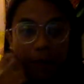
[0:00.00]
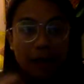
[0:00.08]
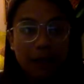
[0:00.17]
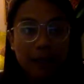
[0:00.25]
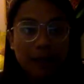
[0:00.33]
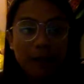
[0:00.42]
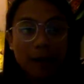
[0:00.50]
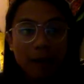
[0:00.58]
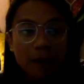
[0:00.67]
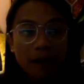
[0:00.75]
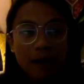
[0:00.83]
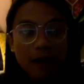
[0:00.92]
that,
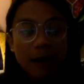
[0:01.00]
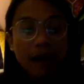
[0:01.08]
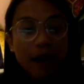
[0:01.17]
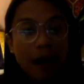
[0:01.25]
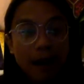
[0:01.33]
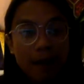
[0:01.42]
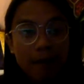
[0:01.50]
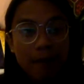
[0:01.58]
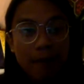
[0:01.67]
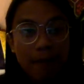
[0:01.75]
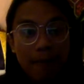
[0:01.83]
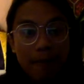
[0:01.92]
um,